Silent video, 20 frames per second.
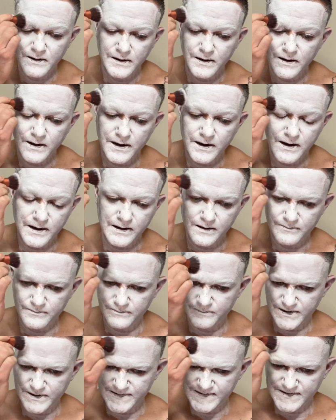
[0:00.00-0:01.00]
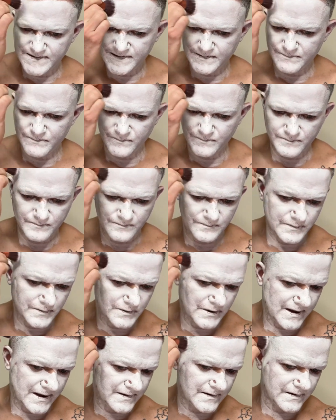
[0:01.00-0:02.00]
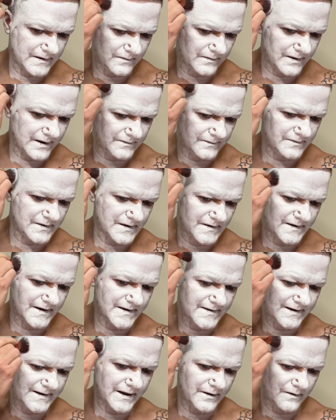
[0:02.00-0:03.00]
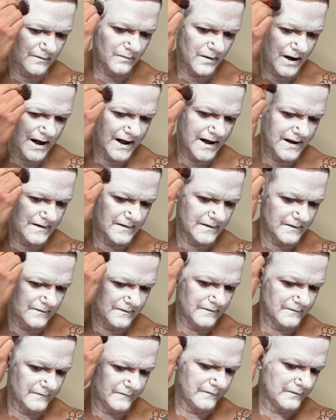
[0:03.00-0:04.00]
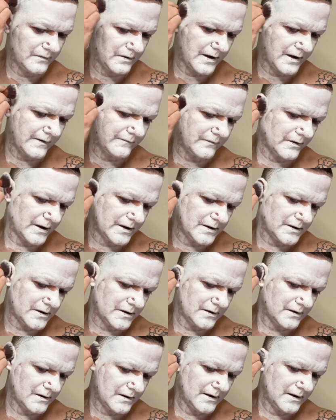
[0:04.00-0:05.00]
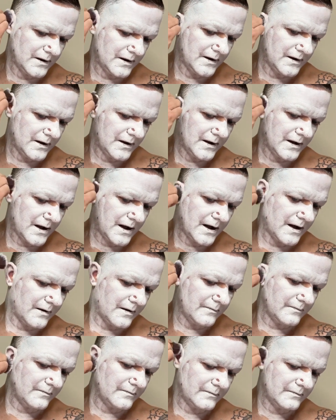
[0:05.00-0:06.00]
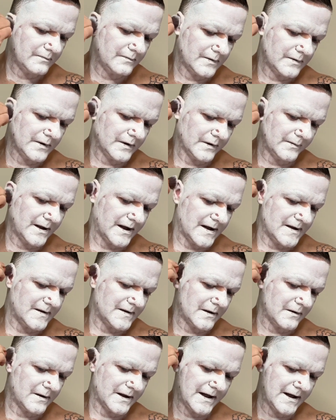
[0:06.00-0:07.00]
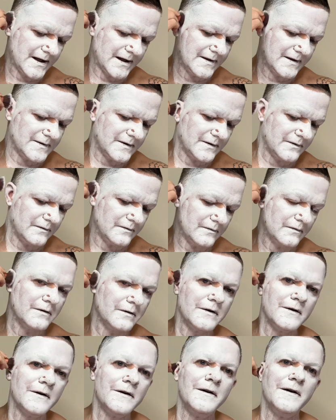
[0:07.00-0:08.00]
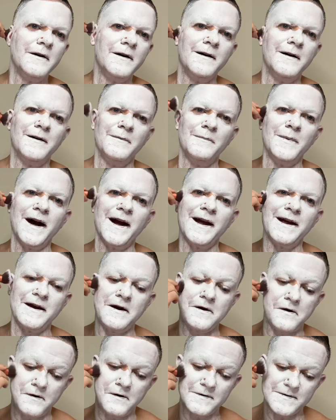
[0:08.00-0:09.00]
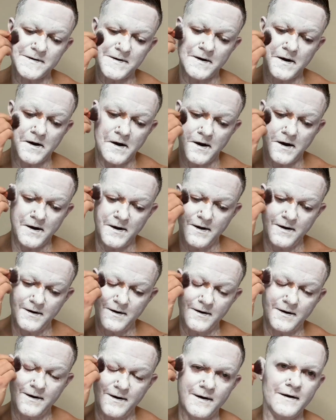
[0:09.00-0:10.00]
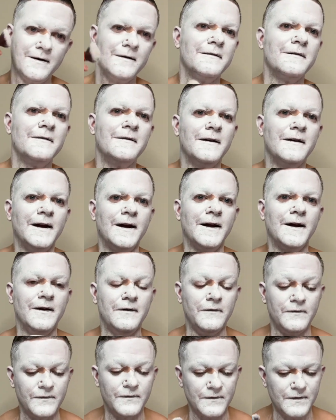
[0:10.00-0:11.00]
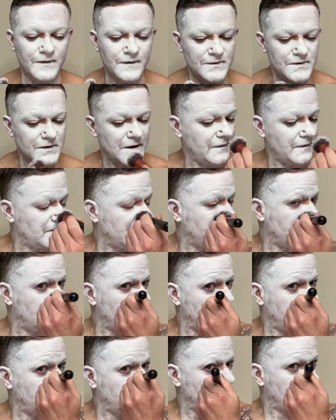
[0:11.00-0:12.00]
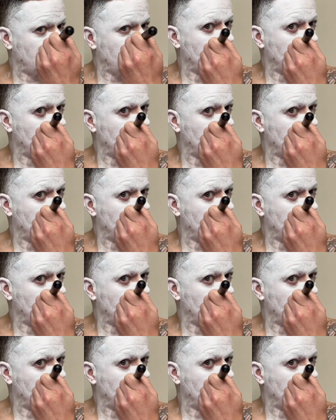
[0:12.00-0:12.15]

But since I'm trying to do just a standard white full coverage, a little bit easier to get into my ears and covering up any of my